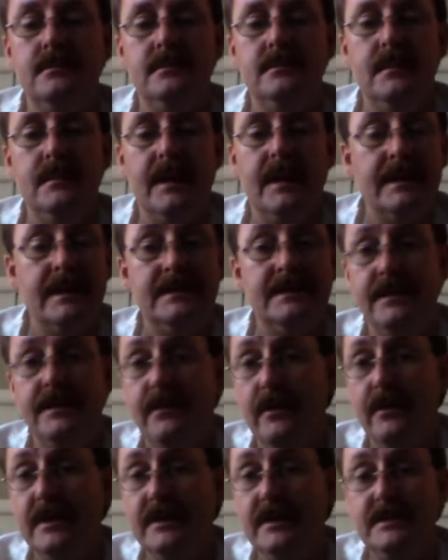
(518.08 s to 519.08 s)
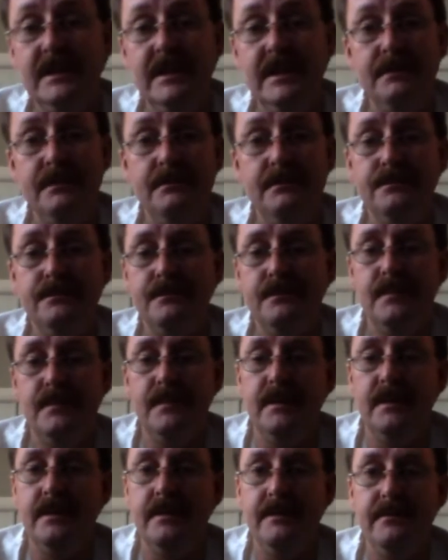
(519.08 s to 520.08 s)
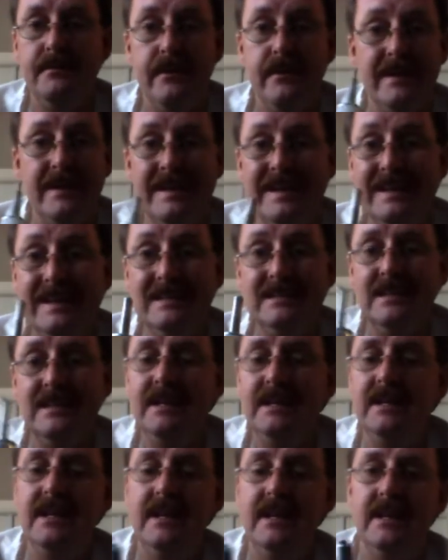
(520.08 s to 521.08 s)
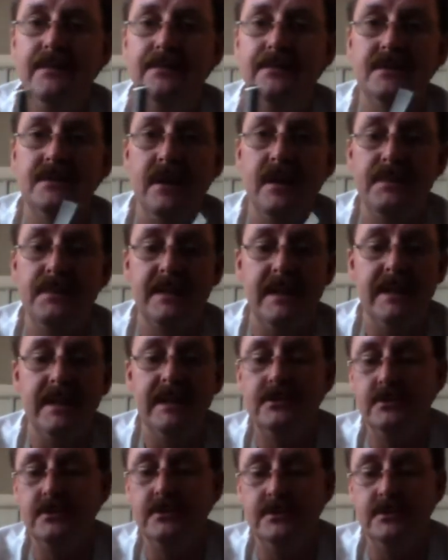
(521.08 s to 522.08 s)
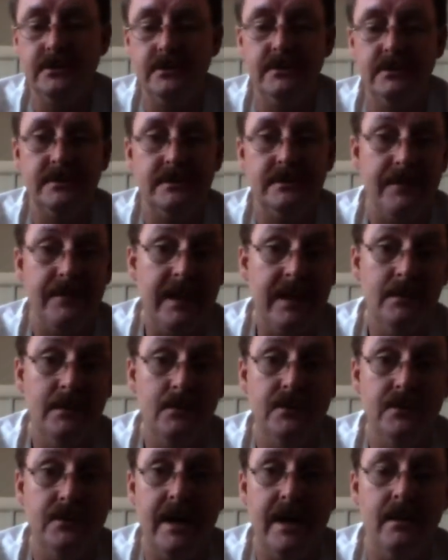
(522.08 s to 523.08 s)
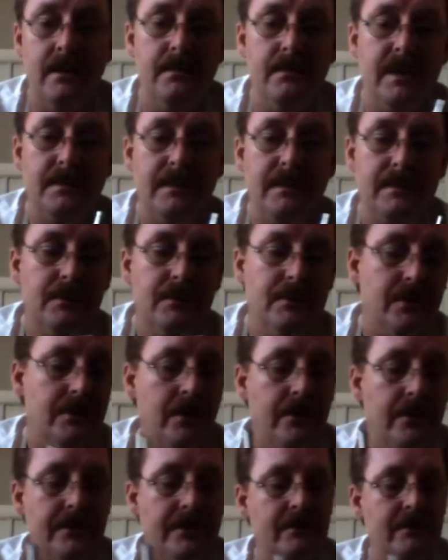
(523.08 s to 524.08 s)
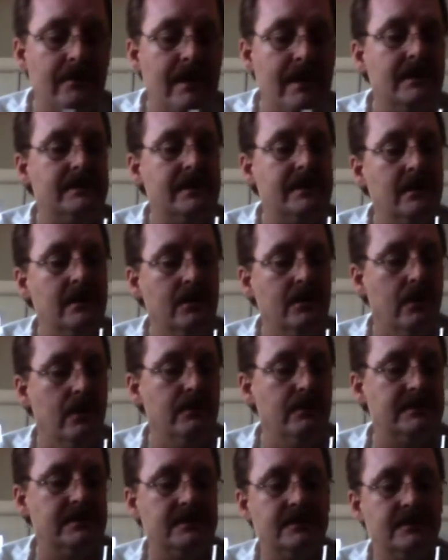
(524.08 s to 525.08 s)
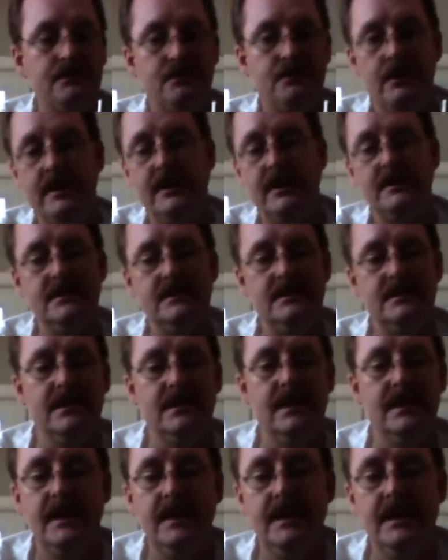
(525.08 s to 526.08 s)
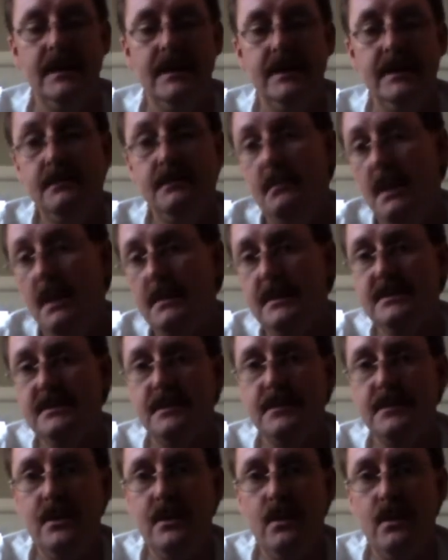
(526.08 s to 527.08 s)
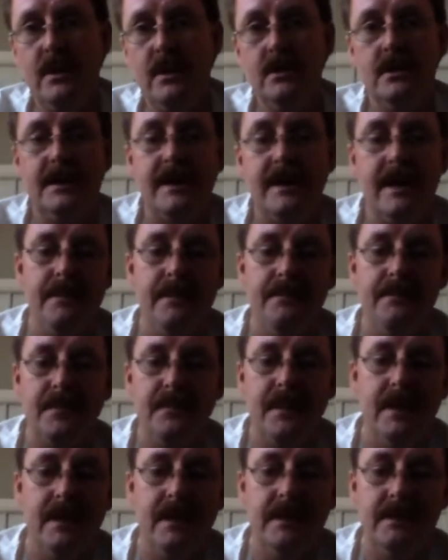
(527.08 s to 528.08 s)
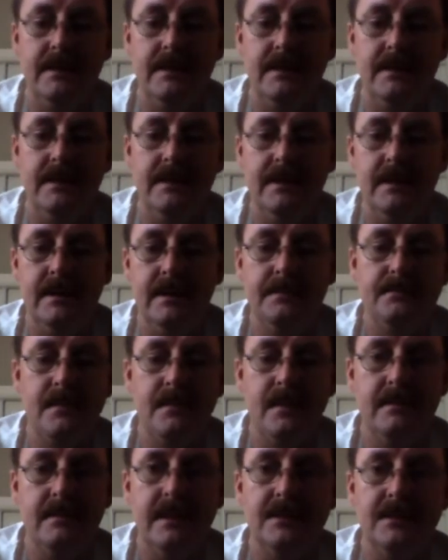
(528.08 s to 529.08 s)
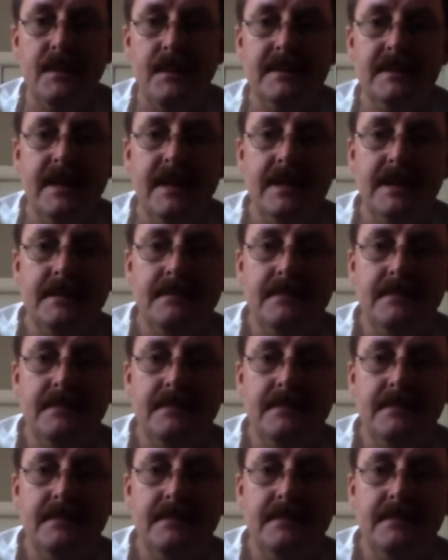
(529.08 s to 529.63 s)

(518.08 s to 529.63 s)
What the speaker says: Like I said, very cheap, very easy, and if it's something that interests you, it's available now. Many people don't know that they're out there. Low resistance springs might be something you want to look at, and that's my take.